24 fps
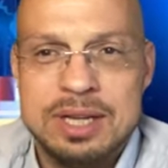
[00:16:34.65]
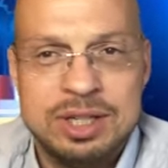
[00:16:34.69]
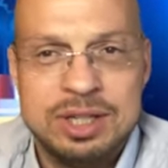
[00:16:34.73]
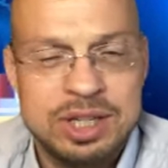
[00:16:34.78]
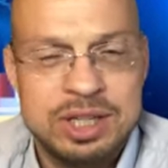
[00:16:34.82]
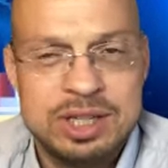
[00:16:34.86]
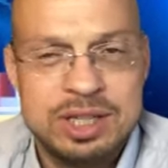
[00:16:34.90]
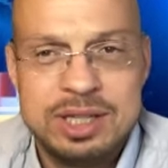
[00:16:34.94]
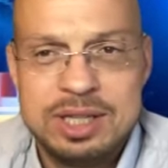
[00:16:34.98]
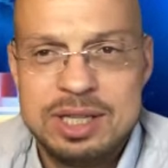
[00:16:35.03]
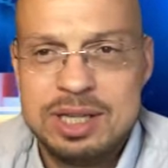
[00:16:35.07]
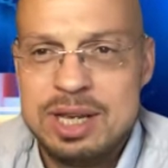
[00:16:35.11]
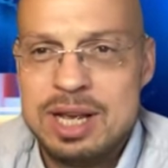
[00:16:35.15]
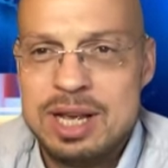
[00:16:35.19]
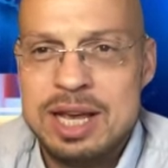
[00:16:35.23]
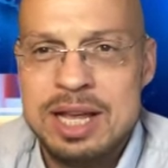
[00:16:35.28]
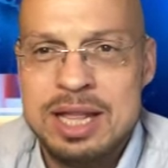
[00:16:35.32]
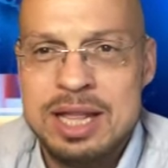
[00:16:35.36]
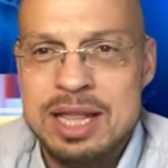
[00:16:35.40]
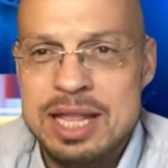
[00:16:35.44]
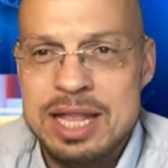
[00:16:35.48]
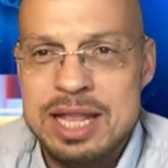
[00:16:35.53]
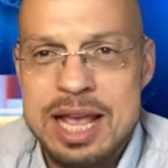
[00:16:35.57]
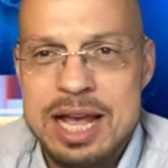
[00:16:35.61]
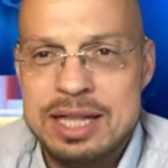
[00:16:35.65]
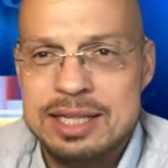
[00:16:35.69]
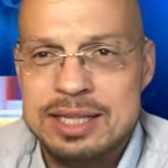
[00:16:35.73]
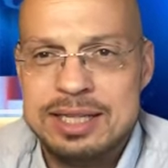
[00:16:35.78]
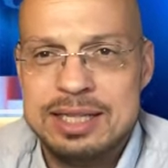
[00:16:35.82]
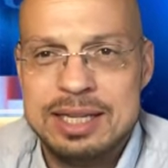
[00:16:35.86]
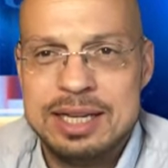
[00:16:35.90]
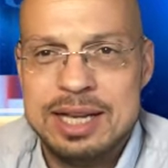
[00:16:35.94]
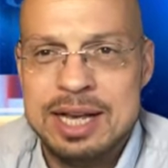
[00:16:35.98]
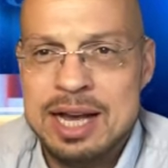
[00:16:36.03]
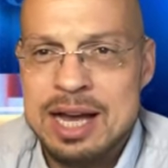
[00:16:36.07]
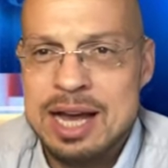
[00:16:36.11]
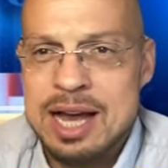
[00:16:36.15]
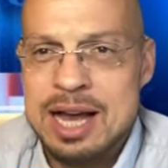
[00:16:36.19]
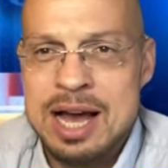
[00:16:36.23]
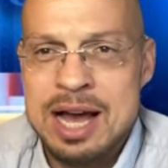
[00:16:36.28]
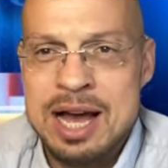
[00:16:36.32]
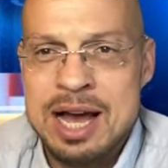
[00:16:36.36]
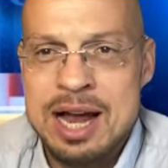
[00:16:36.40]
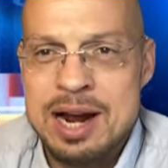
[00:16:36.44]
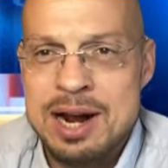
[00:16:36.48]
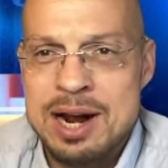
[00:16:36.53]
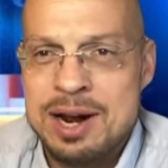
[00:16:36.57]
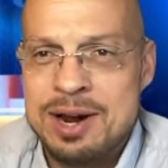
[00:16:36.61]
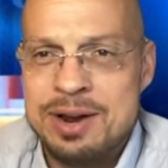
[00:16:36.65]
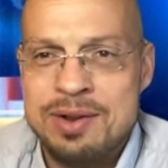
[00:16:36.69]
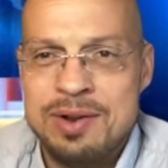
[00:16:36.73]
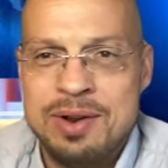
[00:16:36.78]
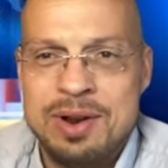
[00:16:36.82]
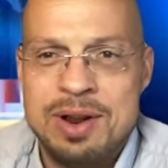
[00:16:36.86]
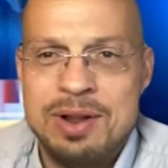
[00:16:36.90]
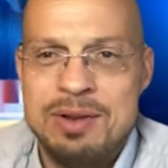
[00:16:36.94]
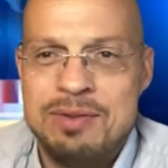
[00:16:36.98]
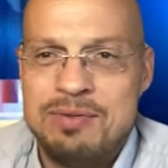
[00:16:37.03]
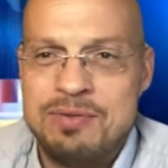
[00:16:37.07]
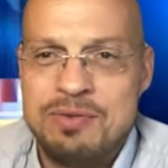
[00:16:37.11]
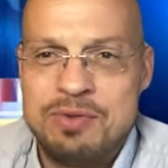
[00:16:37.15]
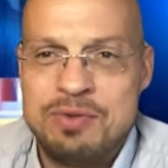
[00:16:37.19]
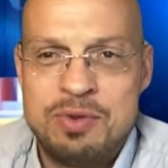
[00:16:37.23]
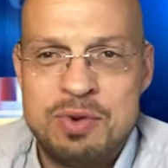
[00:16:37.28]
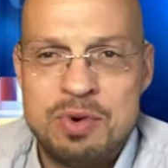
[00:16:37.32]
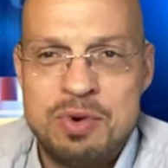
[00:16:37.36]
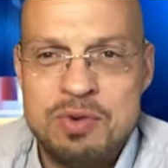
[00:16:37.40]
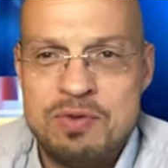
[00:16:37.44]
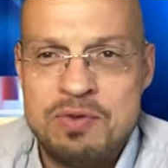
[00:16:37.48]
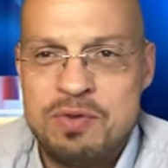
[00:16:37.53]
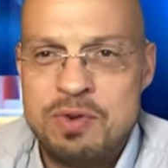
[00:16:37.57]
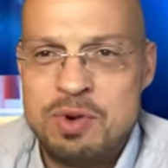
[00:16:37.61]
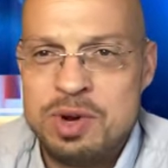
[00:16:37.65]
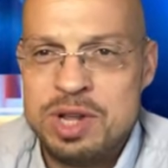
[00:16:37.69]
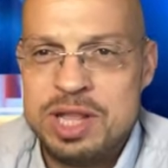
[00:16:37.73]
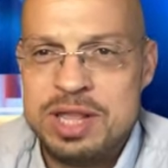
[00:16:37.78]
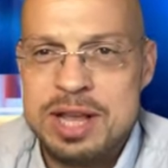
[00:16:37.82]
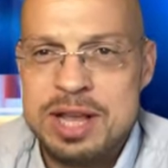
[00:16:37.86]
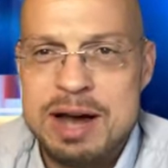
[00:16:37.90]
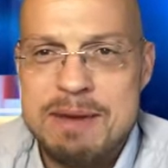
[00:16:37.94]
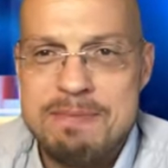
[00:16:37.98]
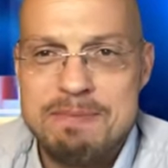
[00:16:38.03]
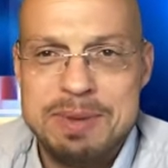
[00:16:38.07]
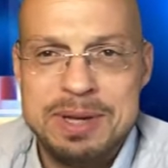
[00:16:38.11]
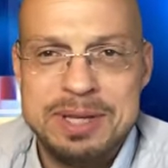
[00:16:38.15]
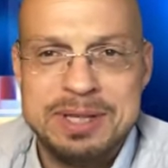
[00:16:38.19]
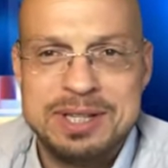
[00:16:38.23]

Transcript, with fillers: just that's uh, uh, through through the thumb.